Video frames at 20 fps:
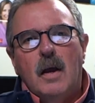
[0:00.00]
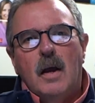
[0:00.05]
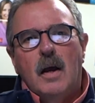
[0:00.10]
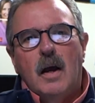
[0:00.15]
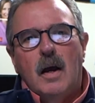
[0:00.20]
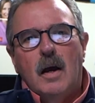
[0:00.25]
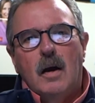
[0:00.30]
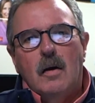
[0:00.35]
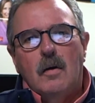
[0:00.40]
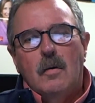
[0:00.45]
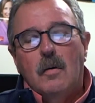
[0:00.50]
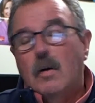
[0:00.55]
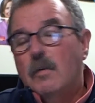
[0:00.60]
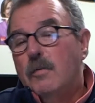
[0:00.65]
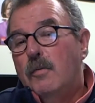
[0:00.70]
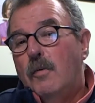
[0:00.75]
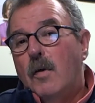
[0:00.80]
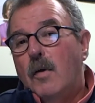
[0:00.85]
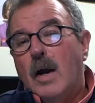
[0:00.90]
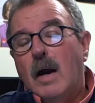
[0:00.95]
Uh, or
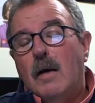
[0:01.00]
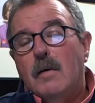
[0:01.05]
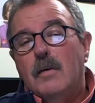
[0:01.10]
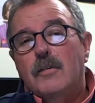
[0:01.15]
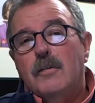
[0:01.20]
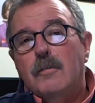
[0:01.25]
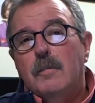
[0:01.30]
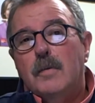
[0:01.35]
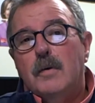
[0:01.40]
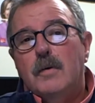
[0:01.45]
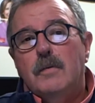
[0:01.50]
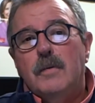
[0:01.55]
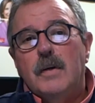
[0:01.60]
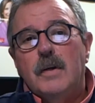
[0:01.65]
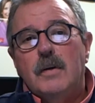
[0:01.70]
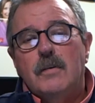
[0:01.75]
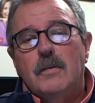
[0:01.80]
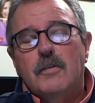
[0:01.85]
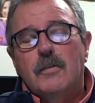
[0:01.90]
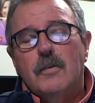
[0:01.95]
four hours of
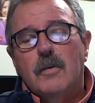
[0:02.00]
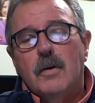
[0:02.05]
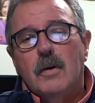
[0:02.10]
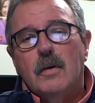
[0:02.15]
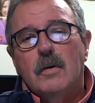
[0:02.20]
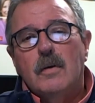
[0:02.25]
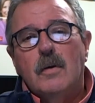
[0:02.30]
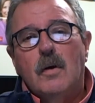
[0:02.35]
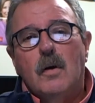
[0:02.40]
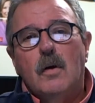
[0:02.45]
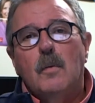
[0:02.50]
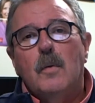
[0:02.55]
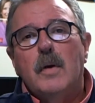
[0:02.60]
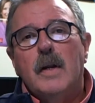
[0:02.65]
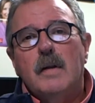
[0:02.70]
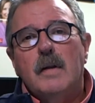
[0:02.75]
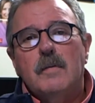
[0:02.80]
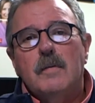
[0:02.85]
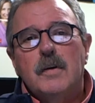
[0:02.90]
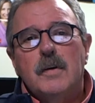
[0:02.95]
movies, or or
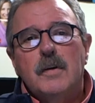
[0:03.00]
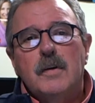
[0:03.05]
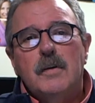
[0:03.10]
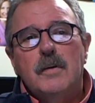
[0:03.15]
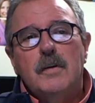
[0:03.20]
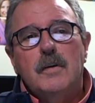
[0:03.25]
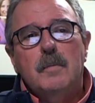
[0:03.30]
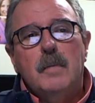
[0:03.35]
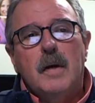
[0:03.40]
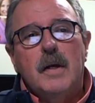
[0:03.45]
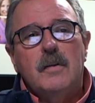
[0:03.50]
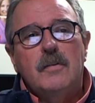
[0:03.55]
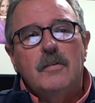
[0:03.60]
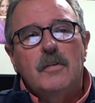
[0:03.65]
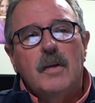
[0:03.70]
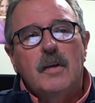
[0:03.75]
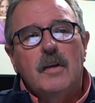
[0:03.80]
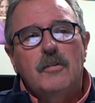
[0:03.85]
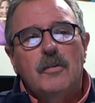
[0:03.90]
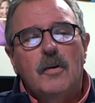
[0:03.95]
whatever you, you might
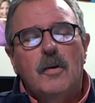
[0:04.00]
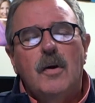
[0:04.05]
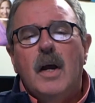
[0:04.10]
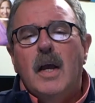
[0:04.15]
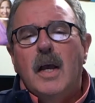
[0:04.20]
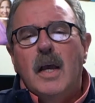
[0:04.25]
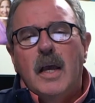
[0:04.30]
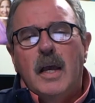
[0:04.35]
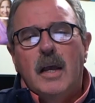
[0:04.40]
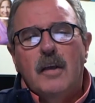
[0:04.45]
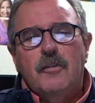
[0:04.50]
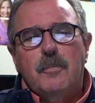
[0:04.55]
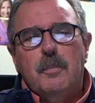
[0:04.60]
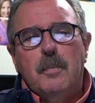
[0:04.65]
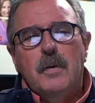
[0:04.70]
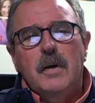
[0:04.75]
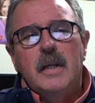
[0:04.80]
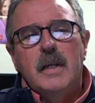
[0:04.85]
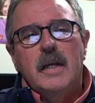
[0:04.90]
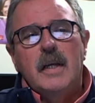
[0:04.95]
say. So it's
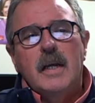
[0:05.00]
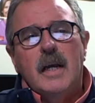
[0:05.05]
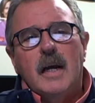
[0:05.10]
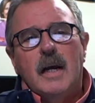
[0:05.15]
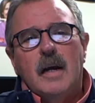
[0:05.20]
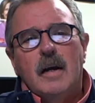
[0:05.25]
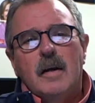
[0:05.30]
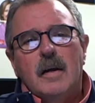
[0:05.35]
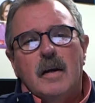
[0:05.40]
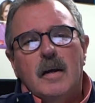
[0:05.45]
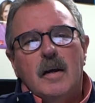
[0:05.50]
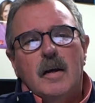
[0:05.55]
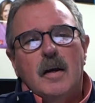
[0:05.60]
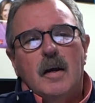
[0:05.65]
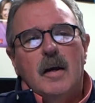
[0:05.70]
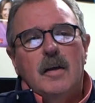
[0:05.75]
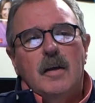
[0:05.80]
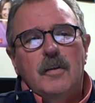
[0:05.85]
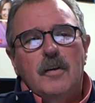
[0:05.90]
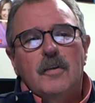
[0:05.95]
pretty uh,
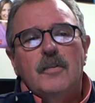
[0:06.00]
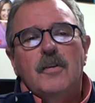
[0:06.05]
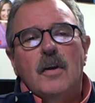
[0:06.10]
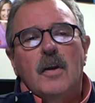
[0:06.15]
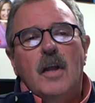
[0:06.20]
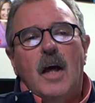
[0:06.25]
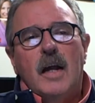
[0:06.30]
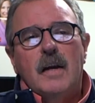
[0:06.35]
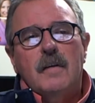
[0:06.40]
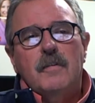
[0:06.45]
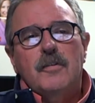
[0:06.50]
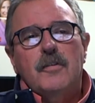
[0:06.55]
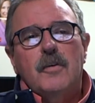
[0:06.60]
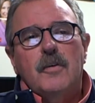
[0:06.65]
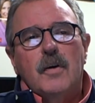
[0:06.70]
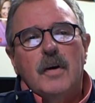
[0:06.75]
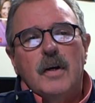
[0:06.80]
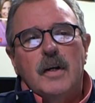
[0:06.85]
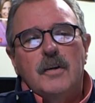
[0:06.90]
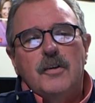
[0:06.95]
there's a lot of
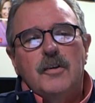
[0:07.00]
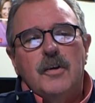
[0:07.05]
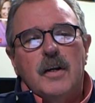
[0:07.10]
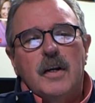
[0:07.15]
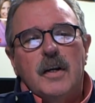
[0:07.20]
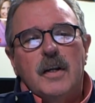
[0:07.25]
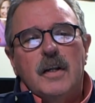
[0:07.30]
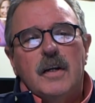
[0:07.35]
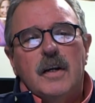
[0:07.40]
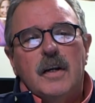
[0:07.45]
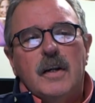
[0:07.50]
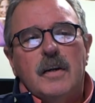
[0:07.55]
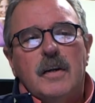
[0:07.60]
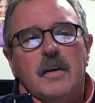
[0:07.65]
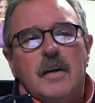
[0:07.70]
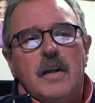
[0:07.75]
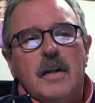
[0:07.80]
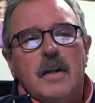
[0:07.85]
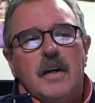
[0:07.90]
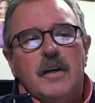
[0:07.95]
storage in a, in a,
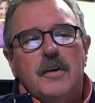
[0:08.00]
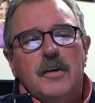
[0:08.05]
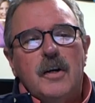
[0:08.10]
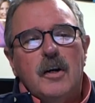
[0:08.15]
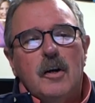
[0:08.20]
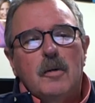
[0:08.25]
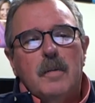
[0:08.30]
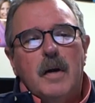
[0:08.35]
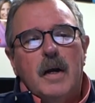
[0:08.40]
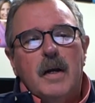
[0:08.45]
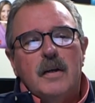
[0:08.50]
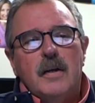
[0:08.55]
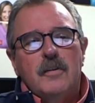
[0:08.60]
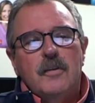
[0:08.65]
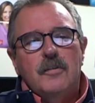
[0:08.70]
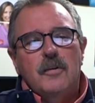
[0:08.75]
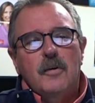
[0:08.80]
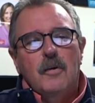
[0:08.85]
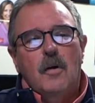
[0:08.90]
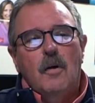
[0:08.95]
in a terabyte, and
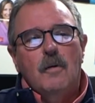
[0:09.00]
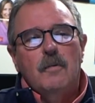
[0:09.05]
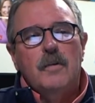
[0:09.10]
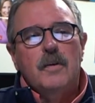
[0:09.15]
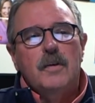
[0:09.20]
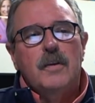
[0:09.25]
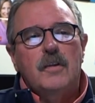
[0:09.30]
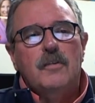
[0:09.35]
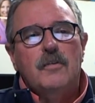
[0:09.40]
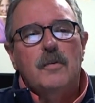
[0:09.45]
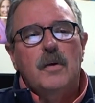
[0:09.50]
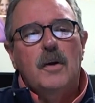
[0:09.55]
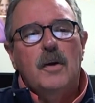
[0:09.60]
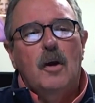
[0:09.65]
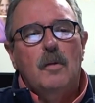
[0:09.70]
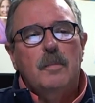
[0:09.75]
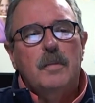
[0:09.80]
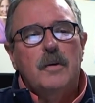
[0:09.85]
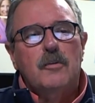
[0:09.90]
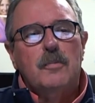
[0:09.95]
so hopefully this will
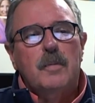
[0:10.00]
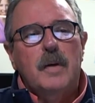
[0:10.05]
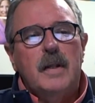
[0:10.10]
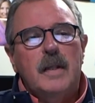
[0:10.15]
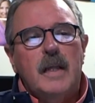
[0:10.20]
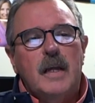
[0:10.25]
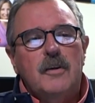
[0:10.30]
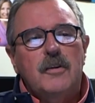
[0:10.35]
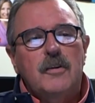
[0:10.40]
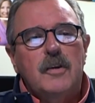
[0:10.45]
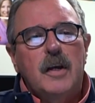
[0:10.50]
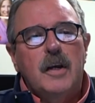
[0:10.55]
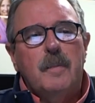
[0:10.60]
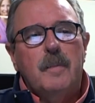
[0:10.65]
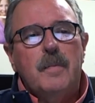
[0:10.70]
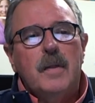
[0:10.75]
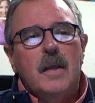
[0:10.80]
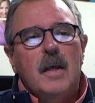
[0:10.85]
help explain that to you.